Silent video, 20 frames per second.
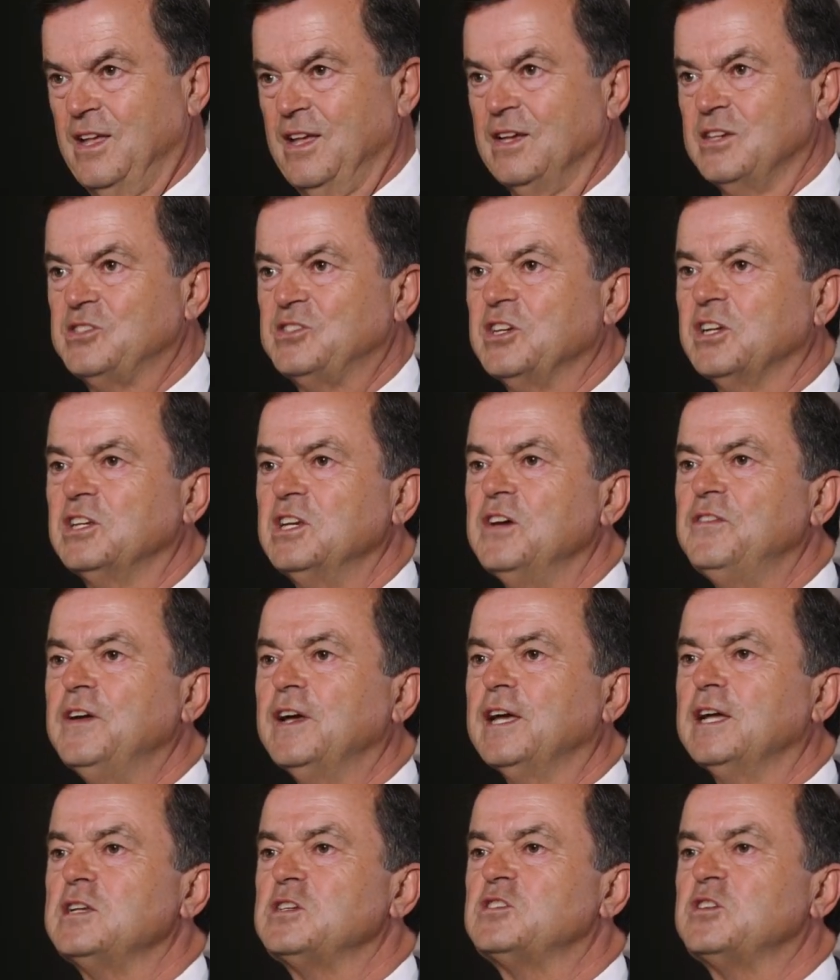
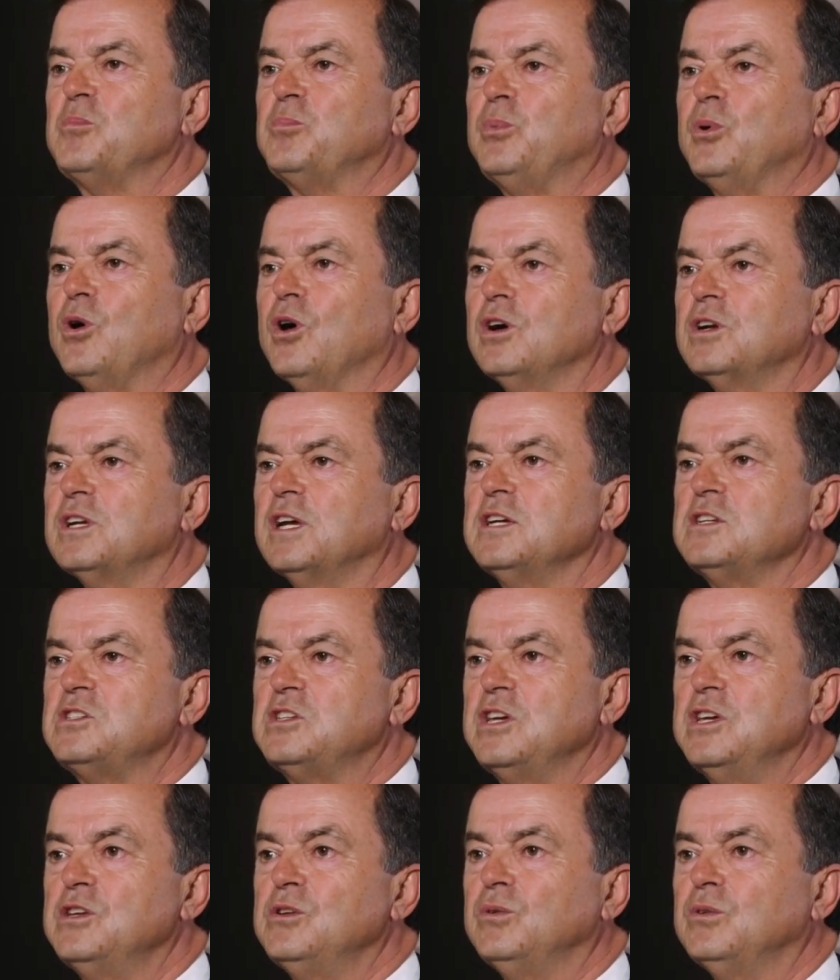Significant support
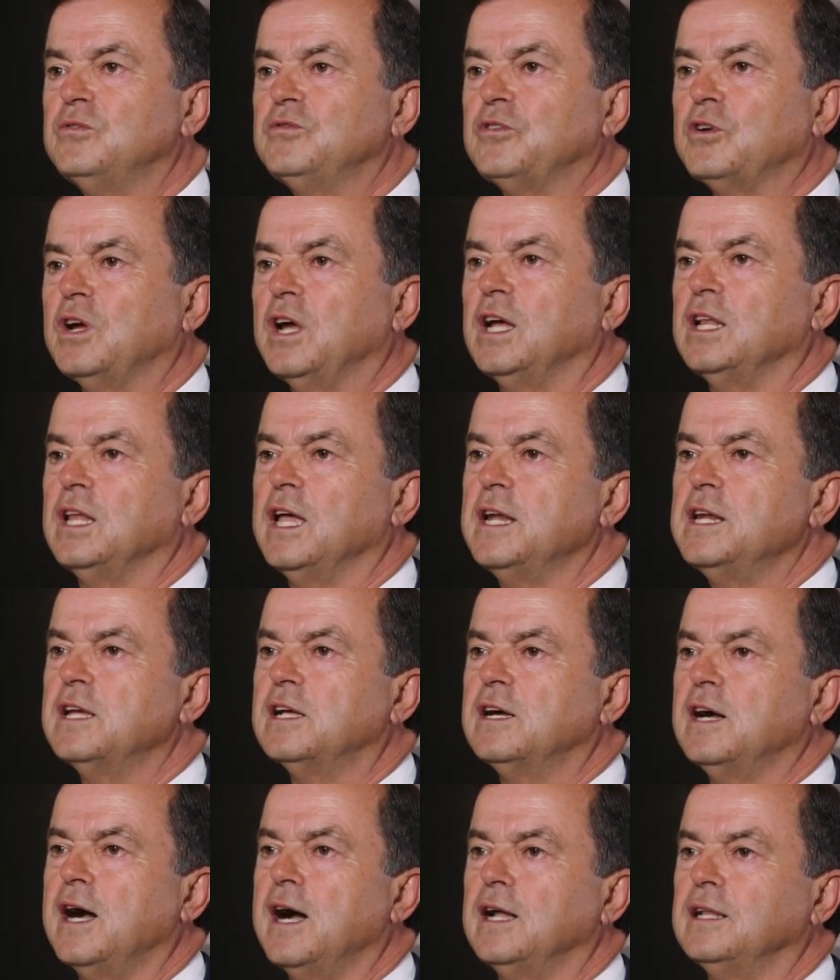continued for Hellenic
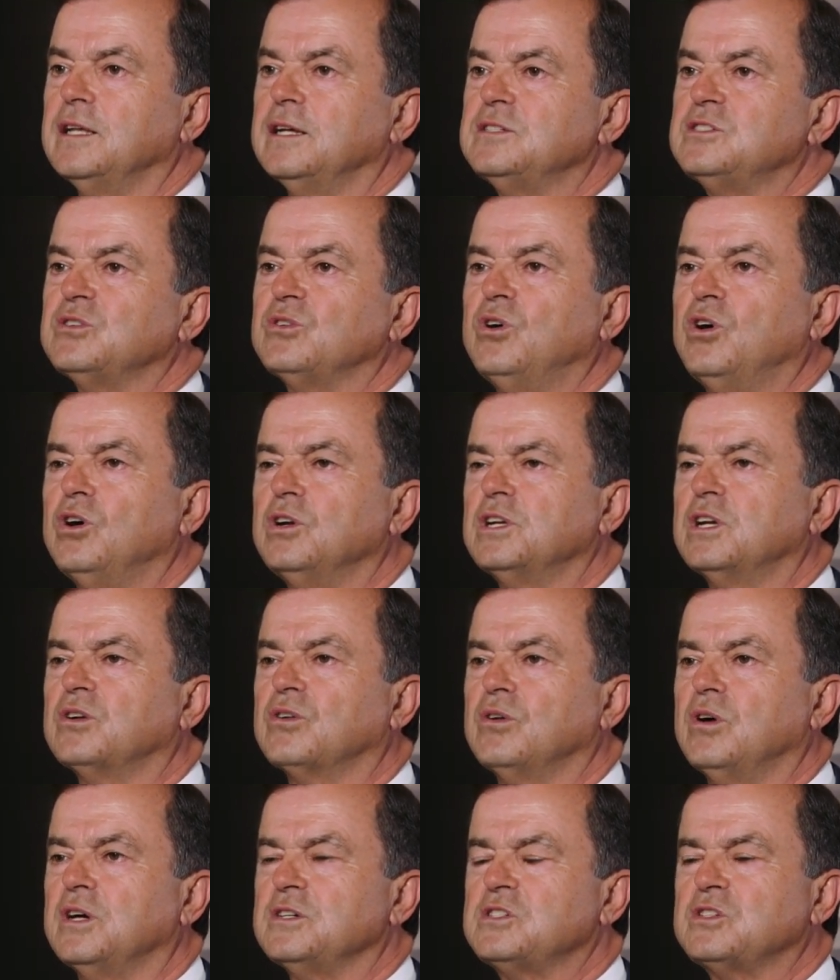College Holy
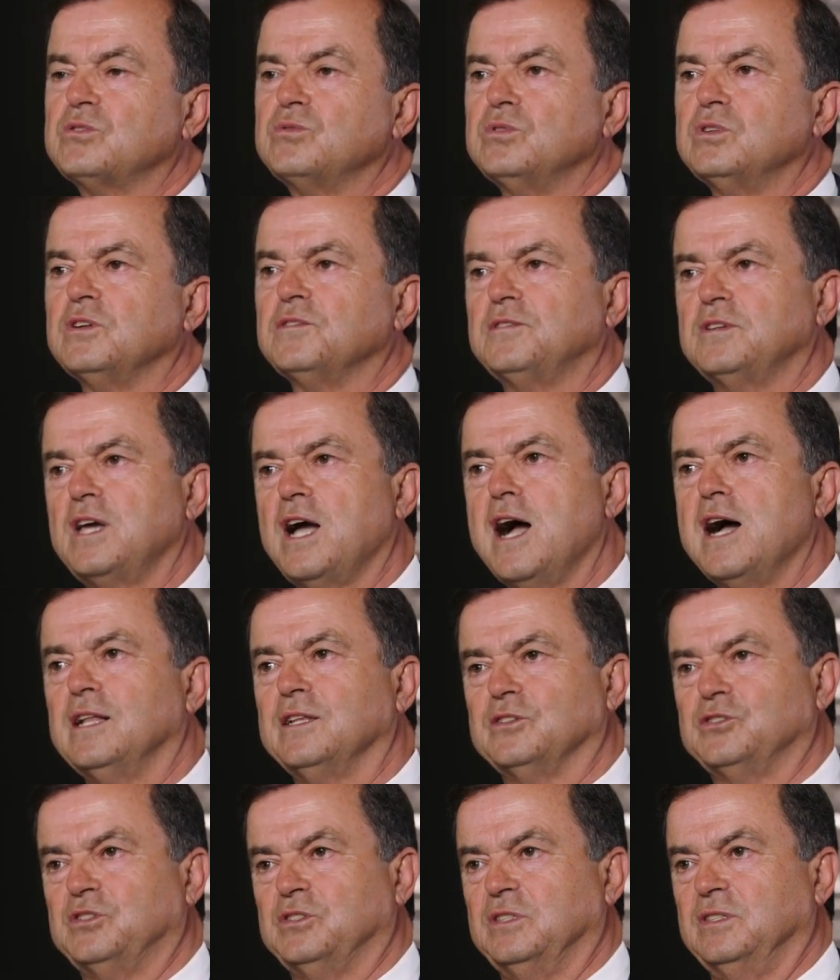Cross School of
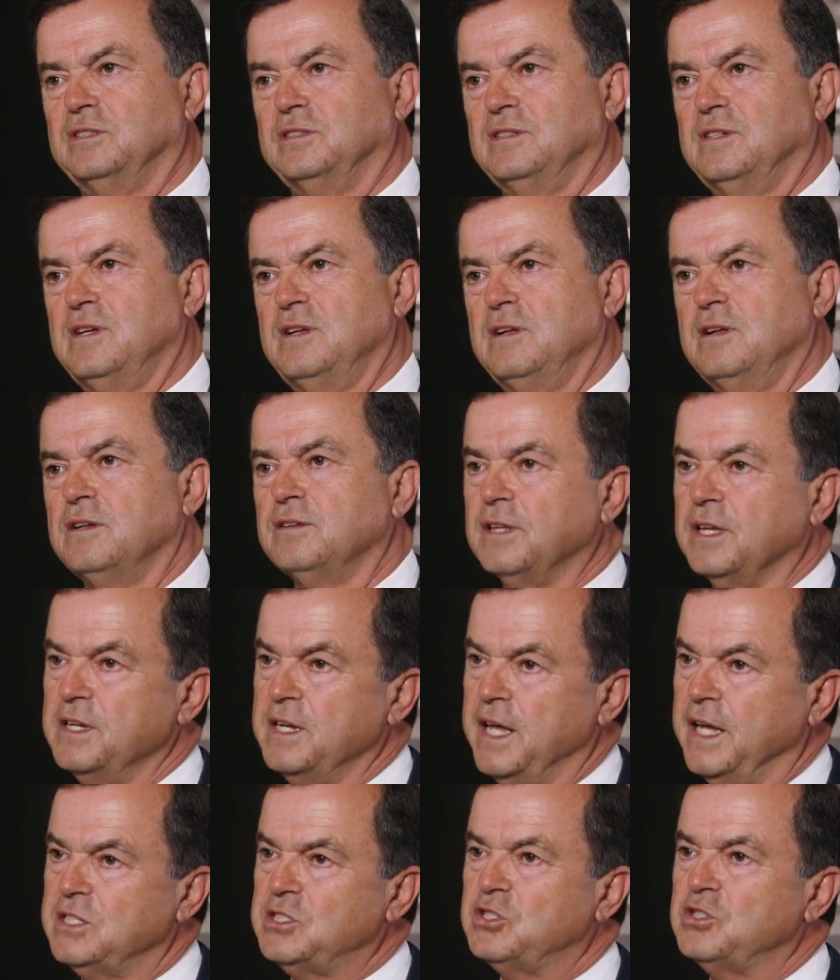Theology, the
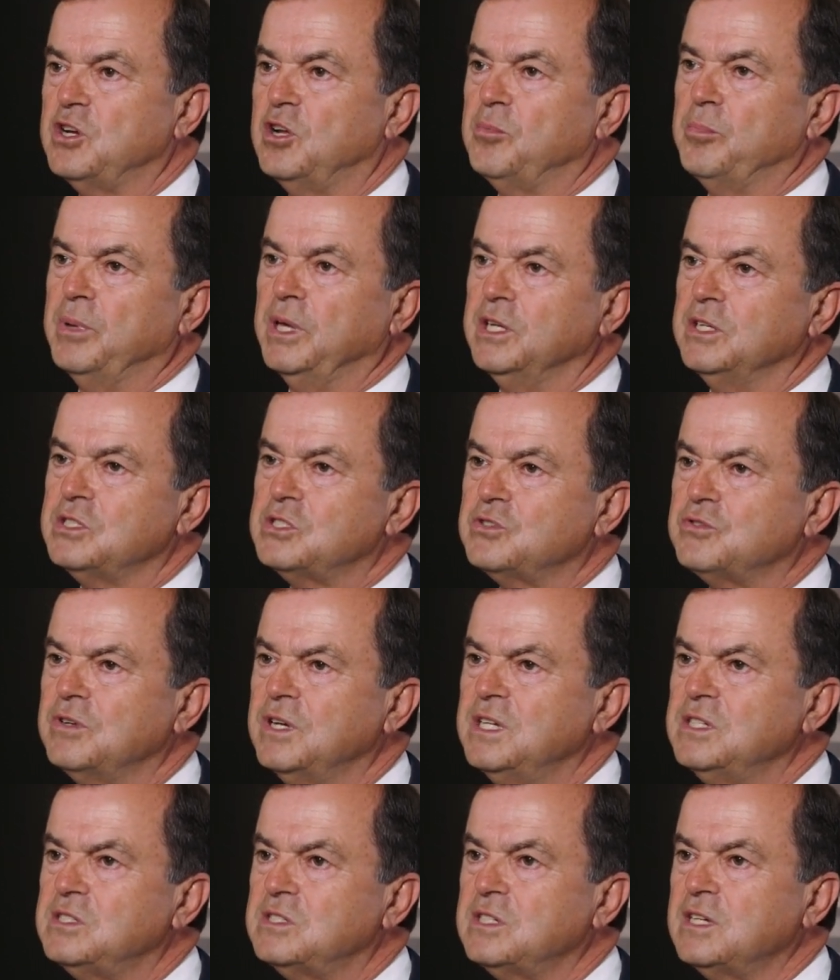national
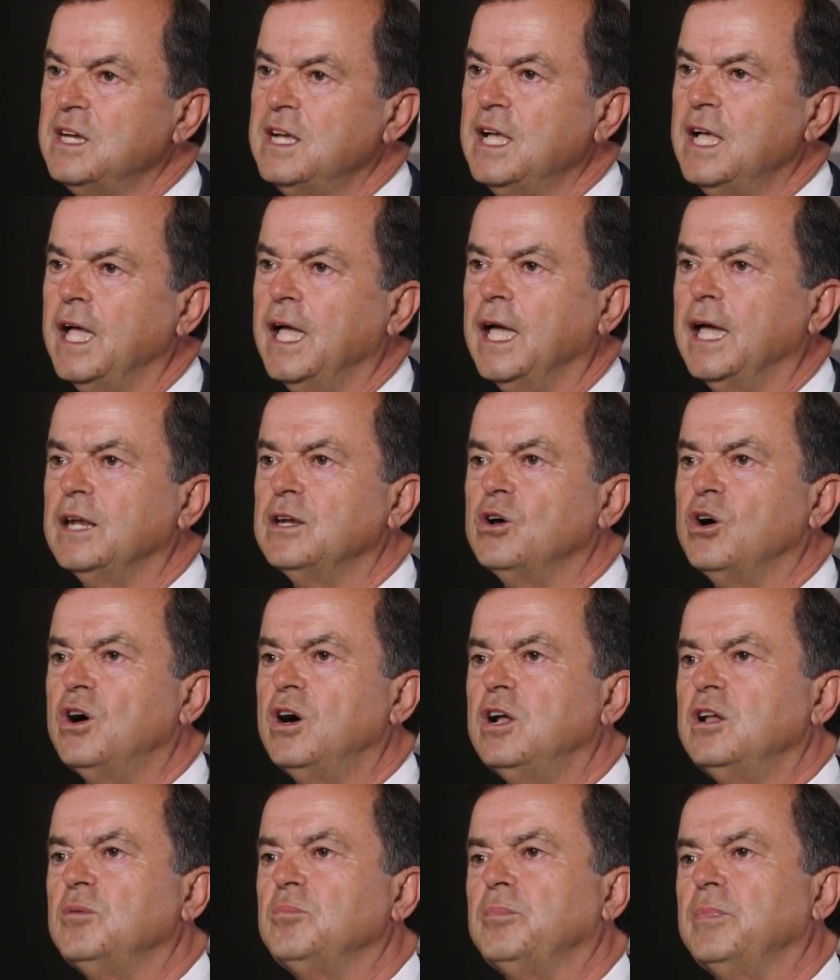ministries, and
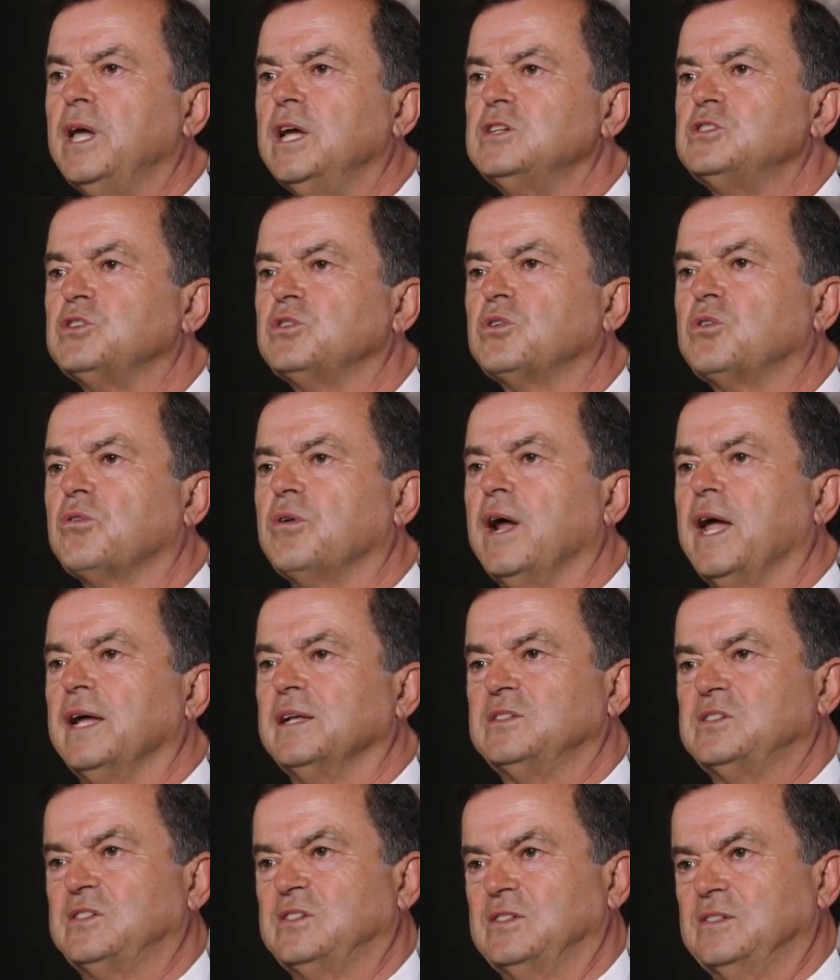all major
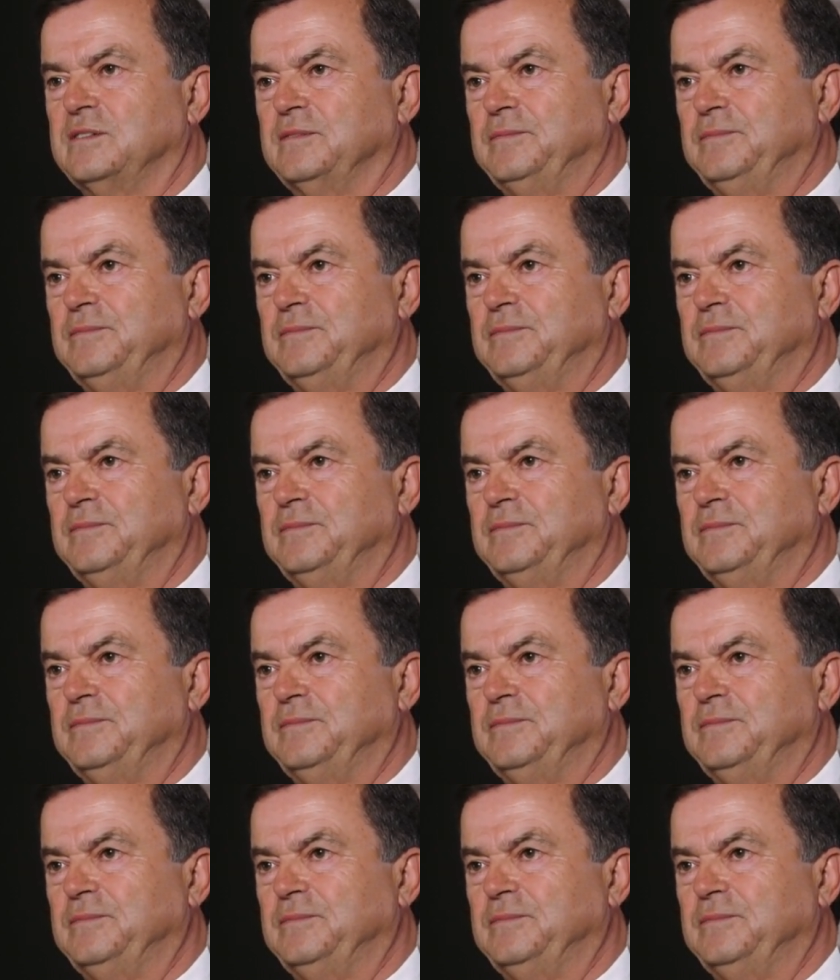grants.